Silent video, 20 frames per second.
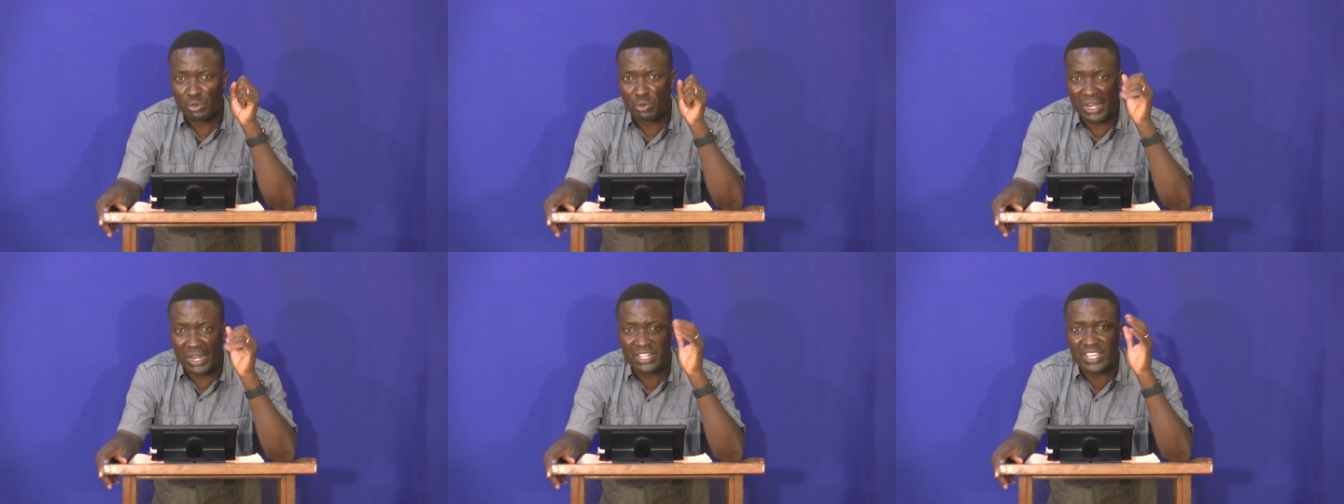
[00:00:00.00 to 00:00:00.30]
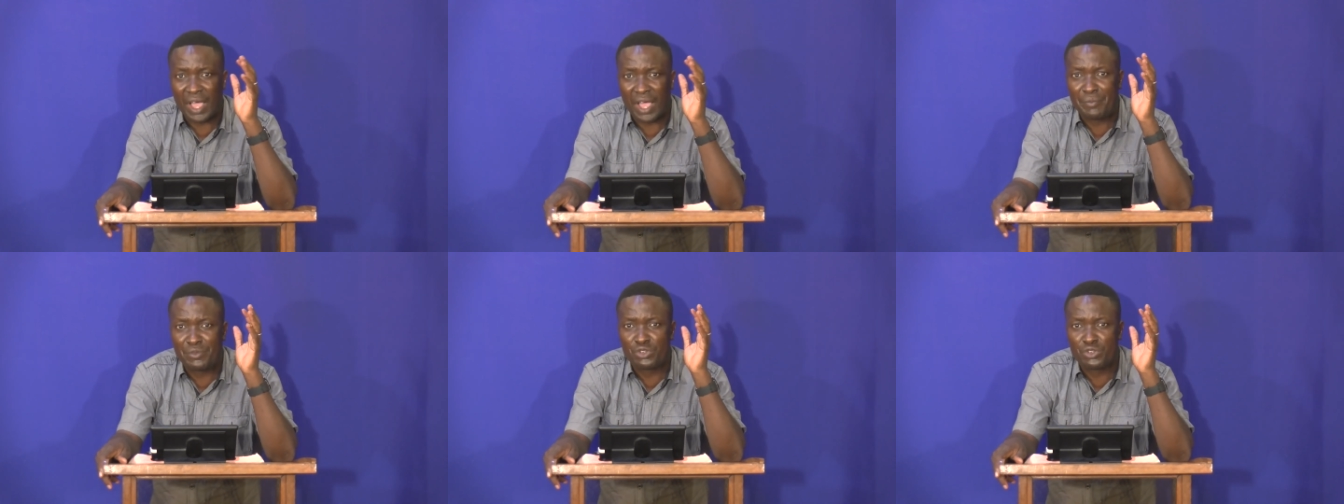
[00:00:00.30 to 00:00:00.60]

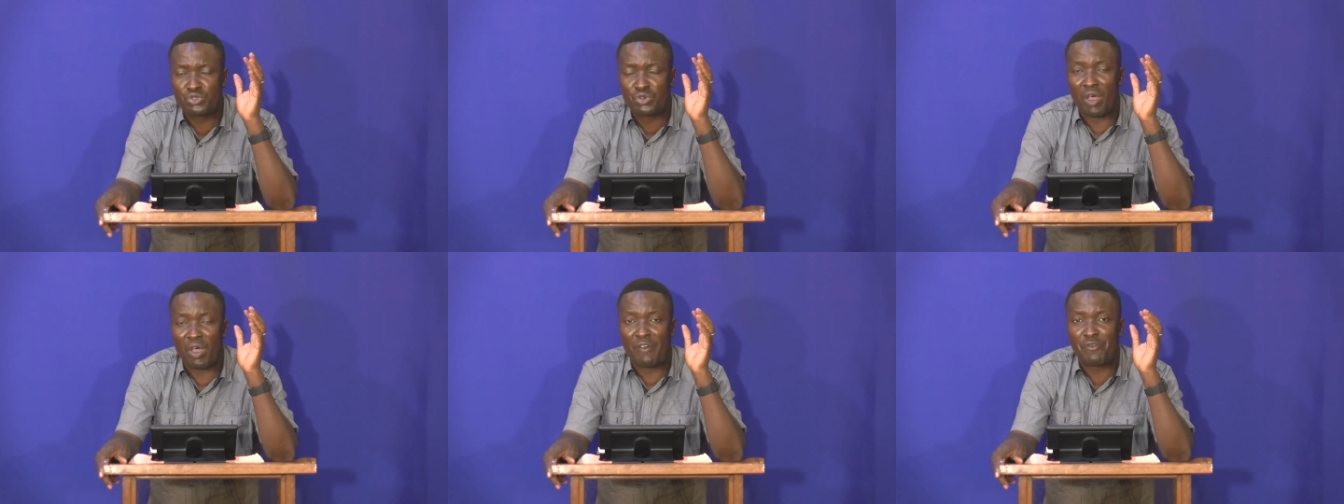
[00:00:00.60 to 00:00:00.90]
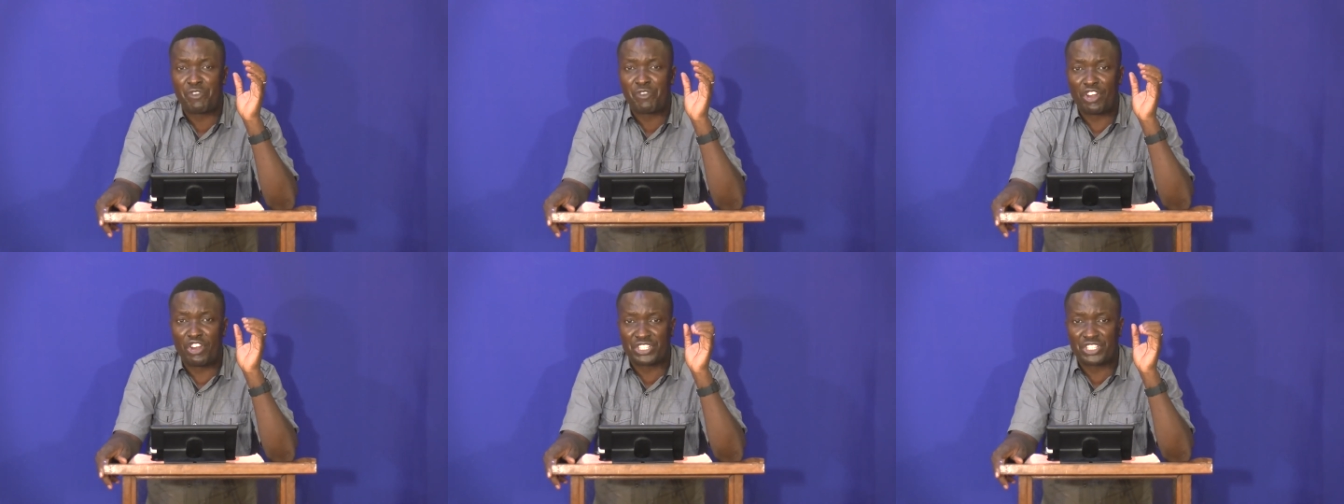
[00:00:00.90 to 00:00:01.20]
Welcome you to our
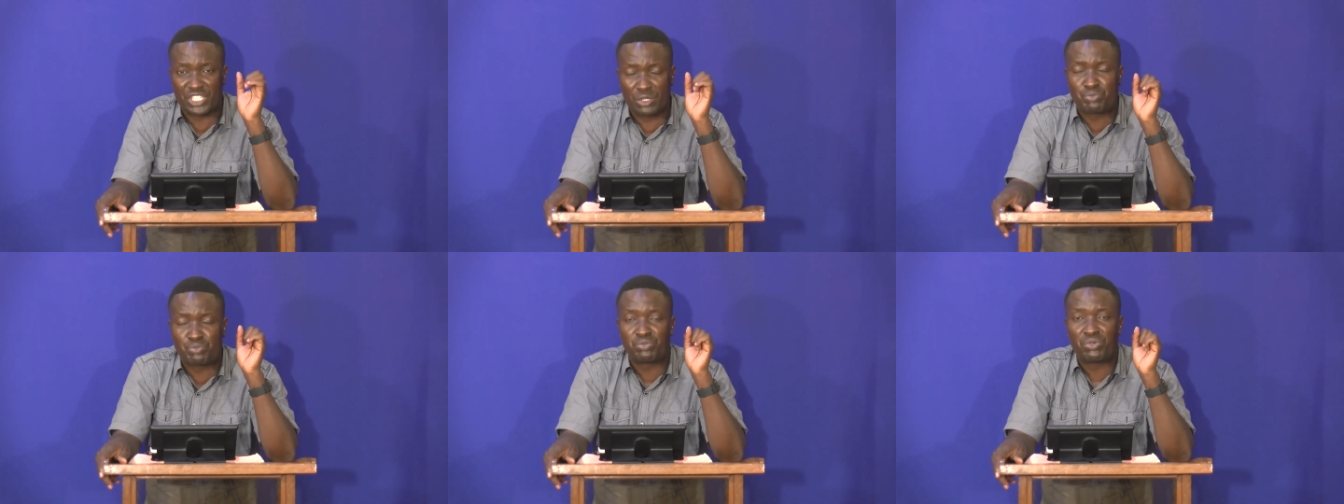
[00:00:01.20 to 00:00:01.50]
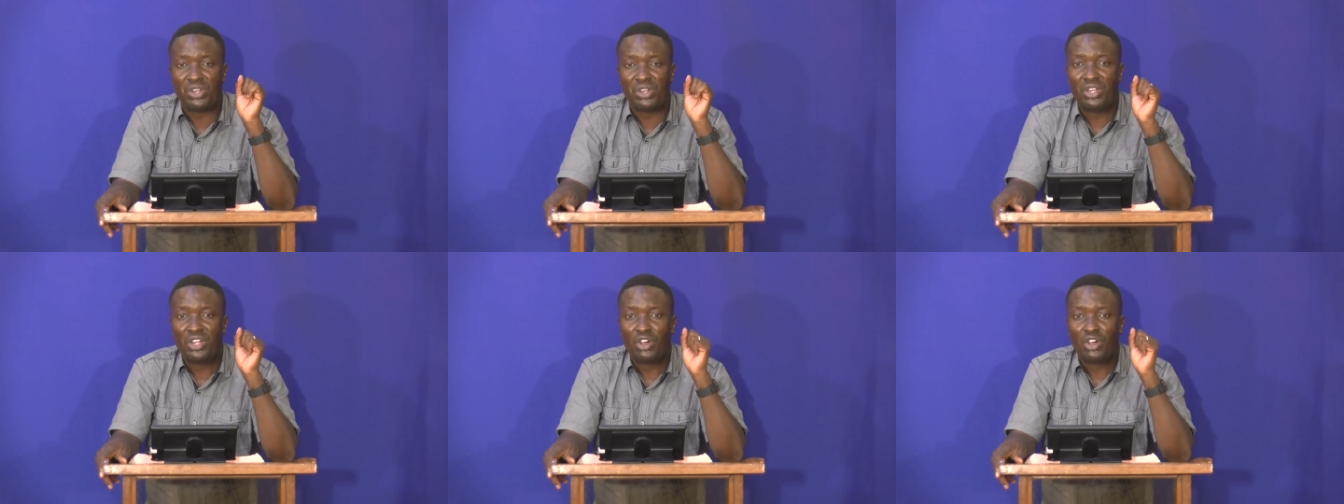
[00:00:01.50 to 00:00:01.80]
fellowship
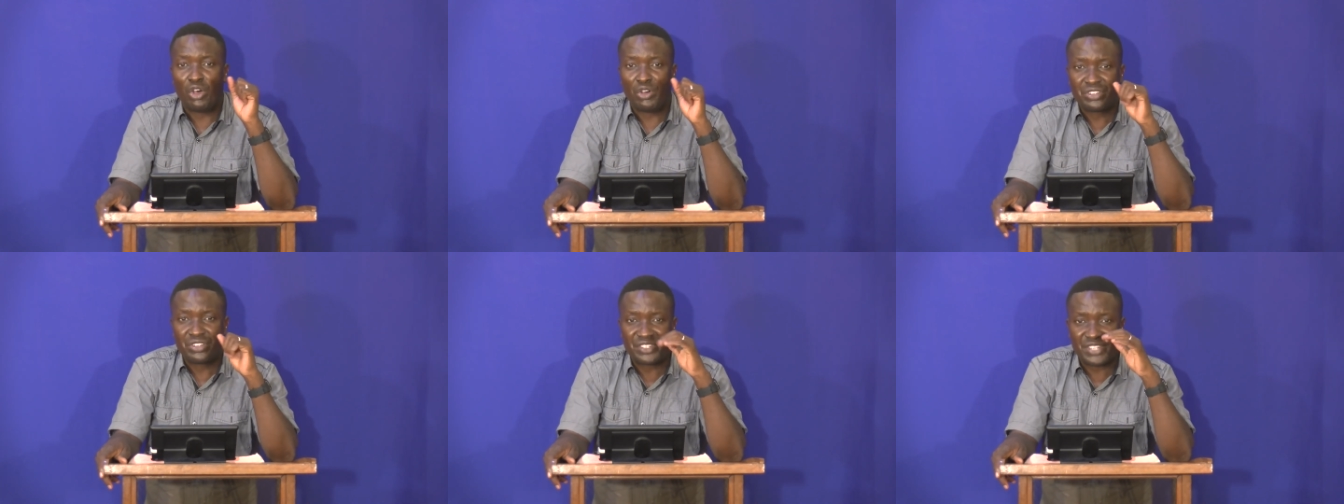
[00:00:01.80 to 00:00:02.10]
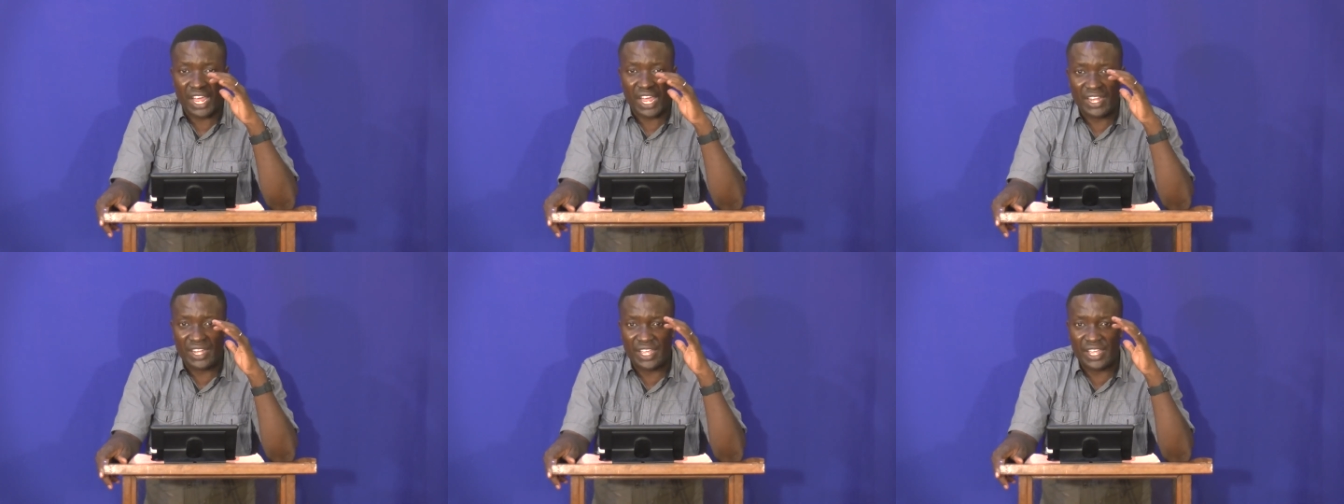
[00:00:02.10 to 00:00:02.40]
on
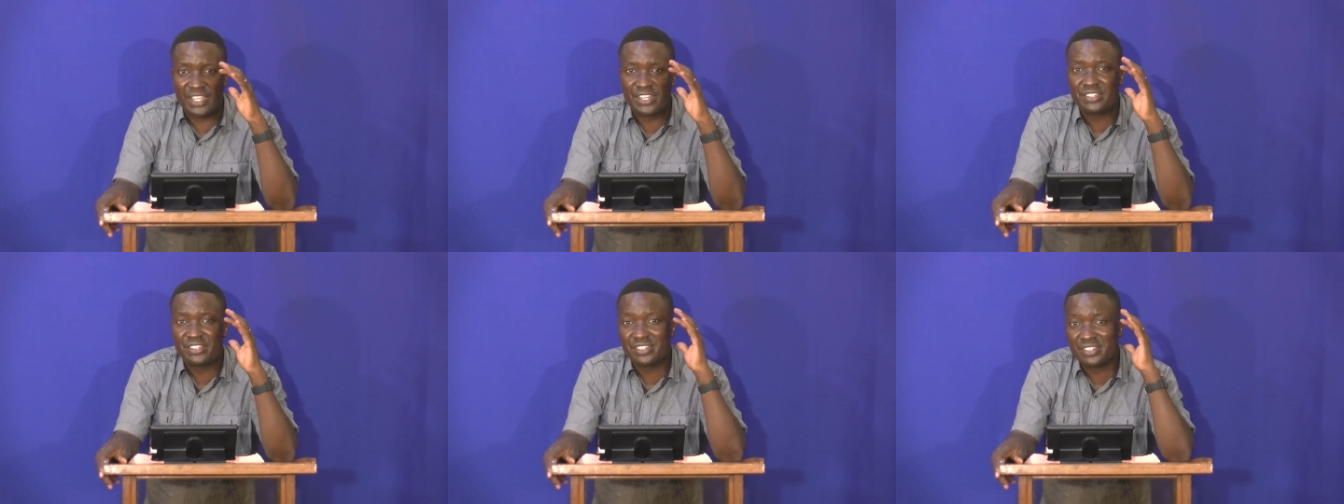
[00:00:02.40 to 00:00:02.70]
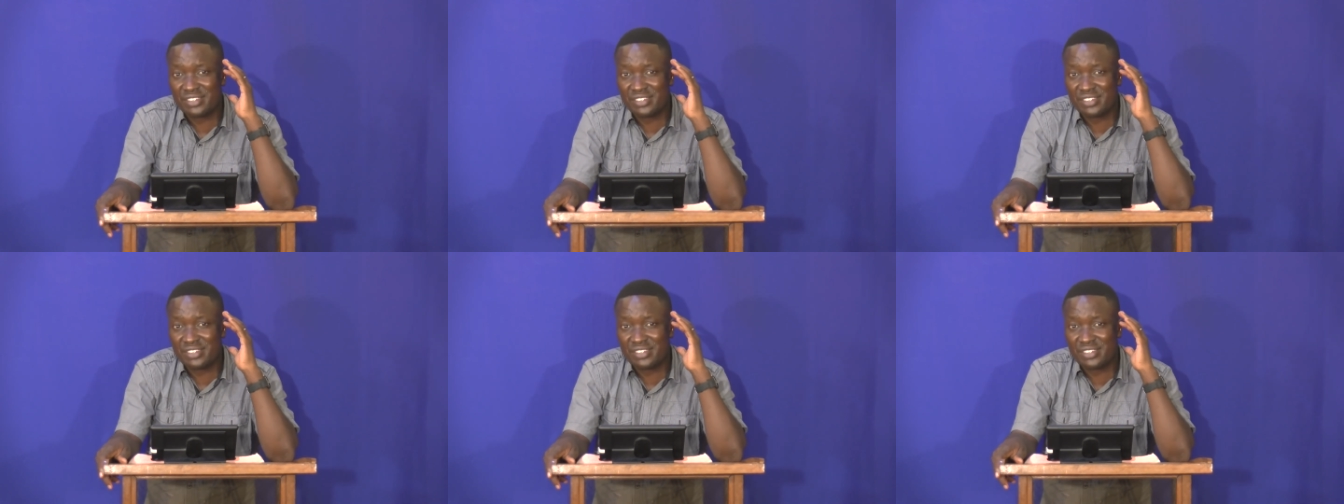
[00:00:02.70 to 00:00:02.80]
Sunday,